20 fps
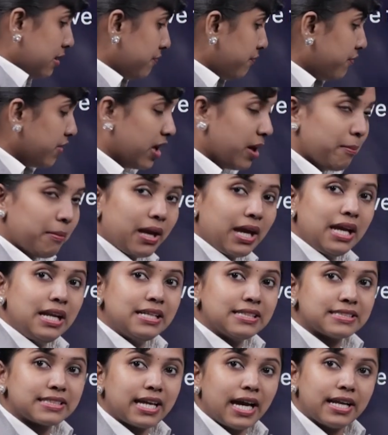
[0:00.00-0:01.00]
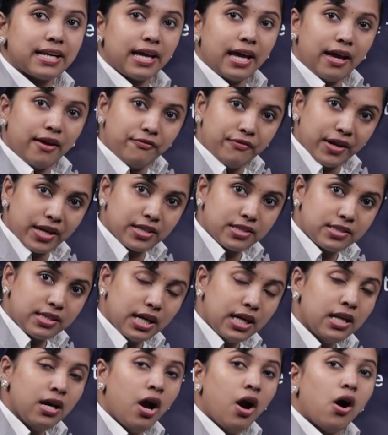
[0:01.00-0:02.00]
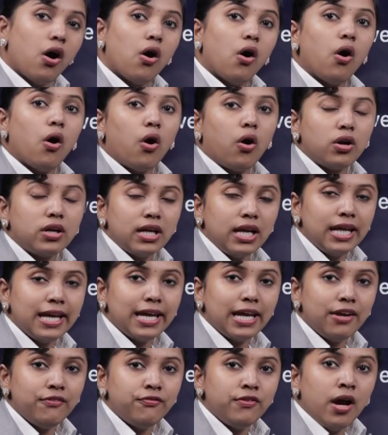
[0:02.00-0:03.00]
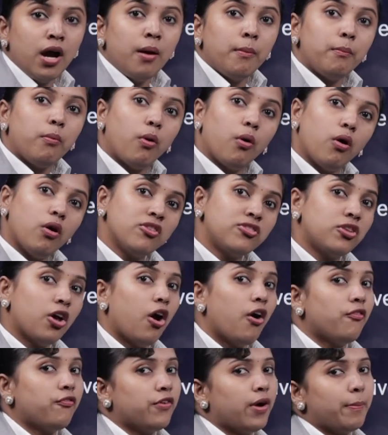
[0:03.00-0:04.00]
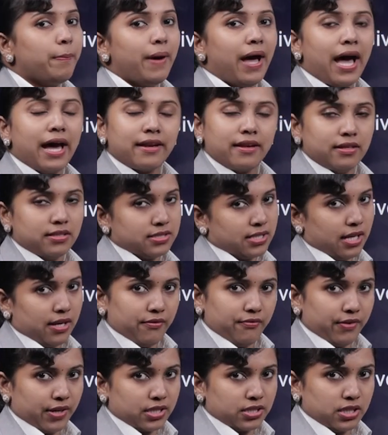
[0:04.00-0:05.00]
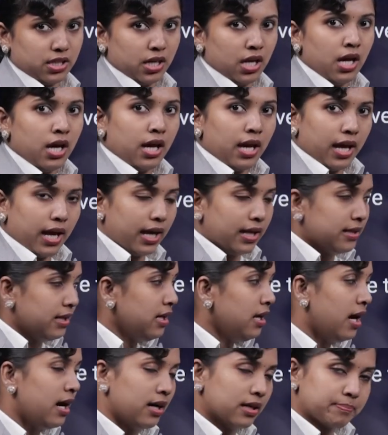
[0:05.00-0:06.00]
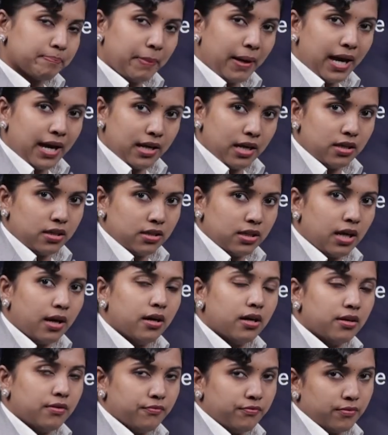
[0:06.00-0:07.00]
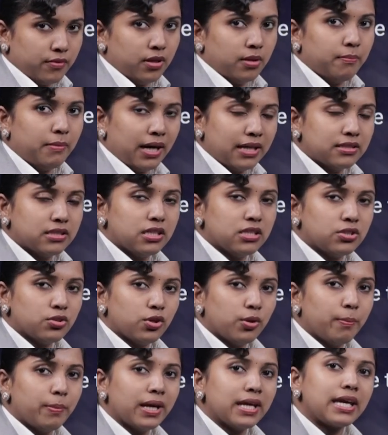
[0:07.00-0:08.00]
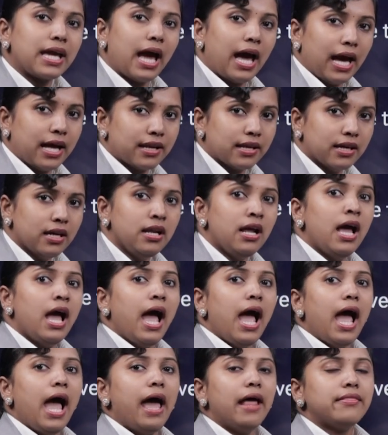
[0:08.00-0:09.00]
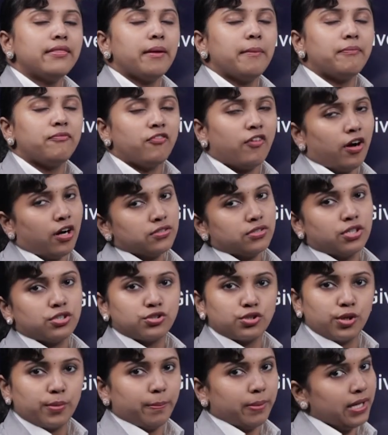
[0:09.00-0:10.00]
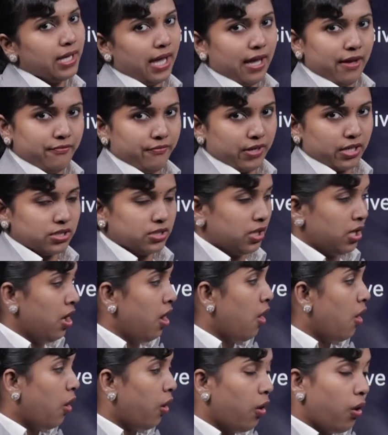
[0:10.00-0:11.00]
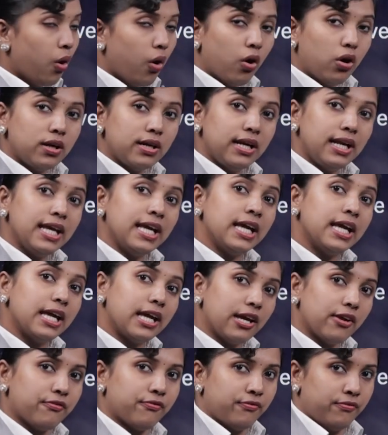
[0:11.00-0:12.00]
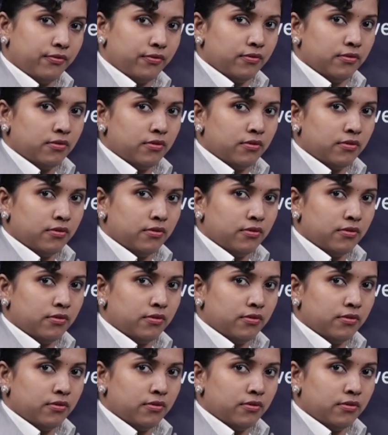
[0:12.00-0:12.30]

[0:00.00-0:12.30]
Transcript: females get affected only if both of her parents are affected. Either her parent, the mother should be carrier and the father should be affected. Only if